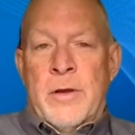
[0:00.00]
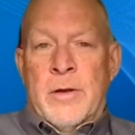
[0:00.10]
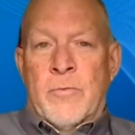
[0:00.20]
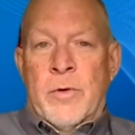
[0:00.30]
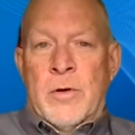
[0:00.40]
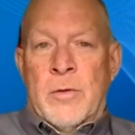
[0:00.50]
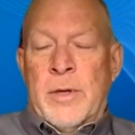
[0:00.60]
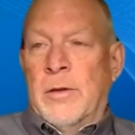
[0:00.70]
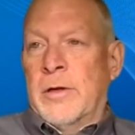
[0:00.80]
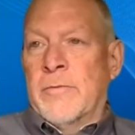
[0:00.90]
If we're
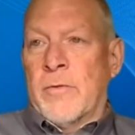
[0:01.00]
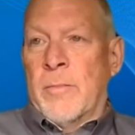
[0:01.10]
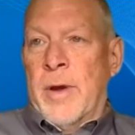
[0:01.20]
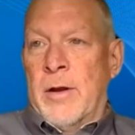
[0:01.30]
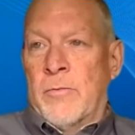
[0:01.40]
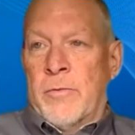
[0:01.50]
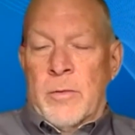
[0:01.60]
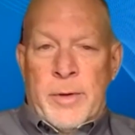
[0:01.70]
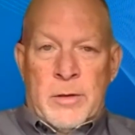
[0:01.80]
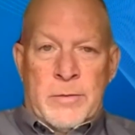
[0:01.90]
going to be looking for metal,
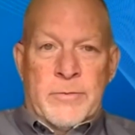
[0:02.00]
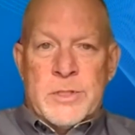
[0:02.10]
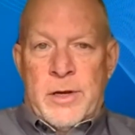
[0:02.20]
if we're going to be looking